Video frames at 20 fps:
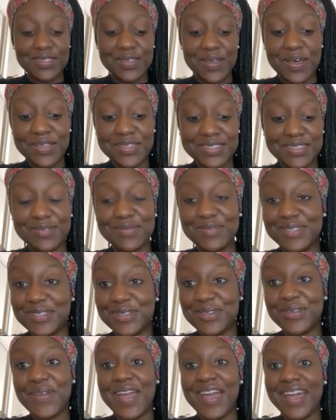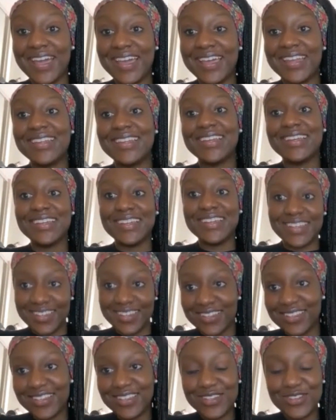awesome. So you had
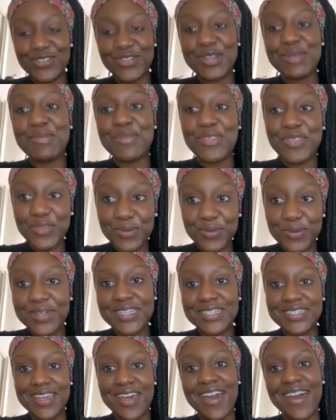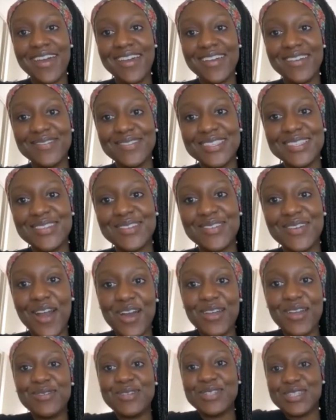a dream 3 times. So
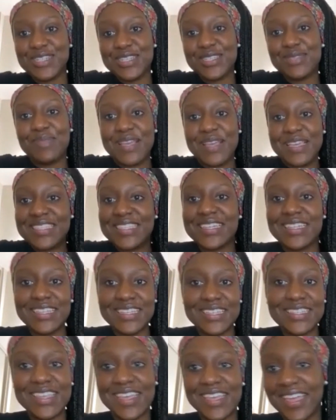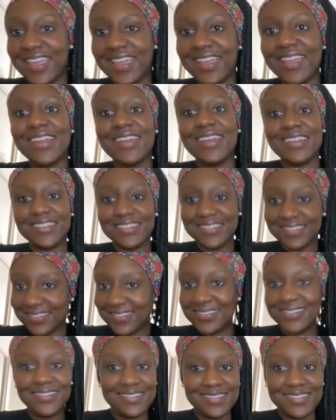God was just basically saying,
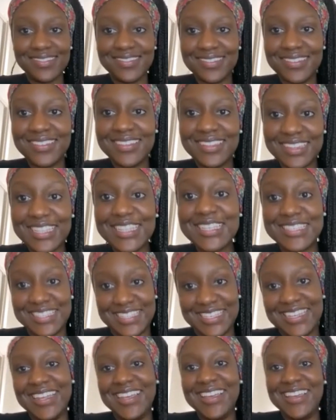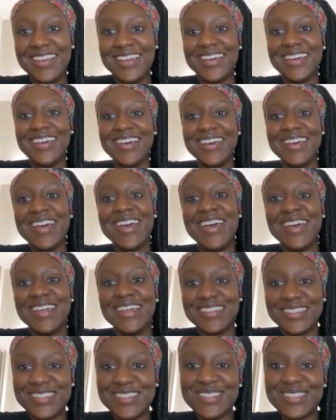listen,
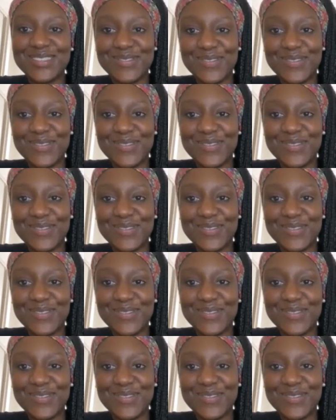this is